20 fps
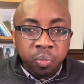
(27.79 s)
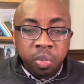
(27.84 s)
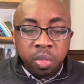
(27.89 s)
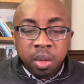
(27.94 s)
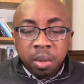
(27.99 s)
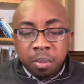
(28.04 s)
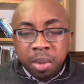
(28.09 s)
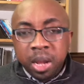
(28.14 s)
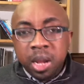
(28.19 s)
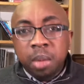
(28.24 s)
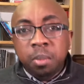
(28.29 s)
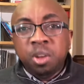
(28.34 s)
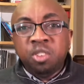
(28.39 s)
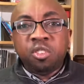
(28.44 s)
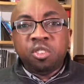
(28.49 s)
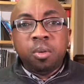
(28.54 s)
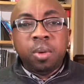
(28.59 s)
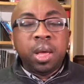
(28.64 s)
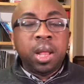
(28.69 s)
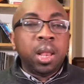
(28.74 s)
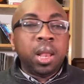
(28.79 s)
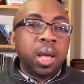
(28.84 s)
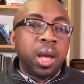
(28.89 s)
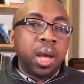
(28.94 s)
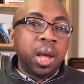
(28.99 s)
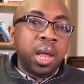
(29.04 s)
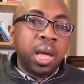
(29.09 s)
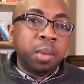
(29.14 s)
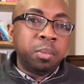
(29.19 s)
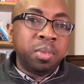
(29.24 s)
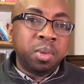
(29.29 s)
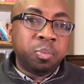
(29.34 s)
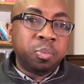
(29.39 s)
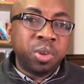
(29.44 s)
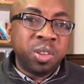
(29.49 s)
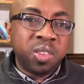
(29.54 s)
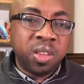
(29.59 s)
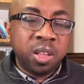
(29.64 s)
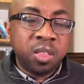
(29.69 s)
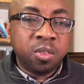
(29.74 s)
My name is Joel and I'm the
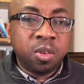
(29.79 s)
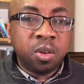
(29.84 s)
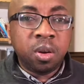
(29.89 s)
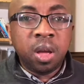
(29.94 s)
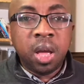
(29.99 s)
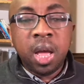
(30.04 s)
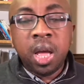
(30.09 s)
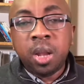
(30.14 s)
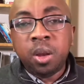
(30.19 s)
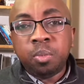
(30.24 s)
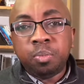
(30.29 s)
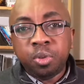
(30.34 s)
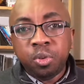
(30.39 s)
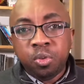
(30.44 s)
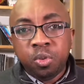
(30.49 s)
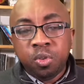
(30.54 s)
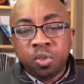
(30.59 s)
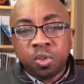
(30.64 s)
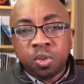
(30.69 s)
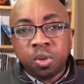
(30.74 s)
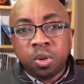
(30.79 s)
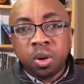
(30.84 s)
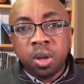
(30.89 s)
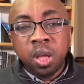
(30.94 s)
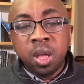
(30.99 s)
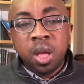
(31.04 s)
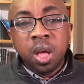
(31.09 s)
presenter and the producer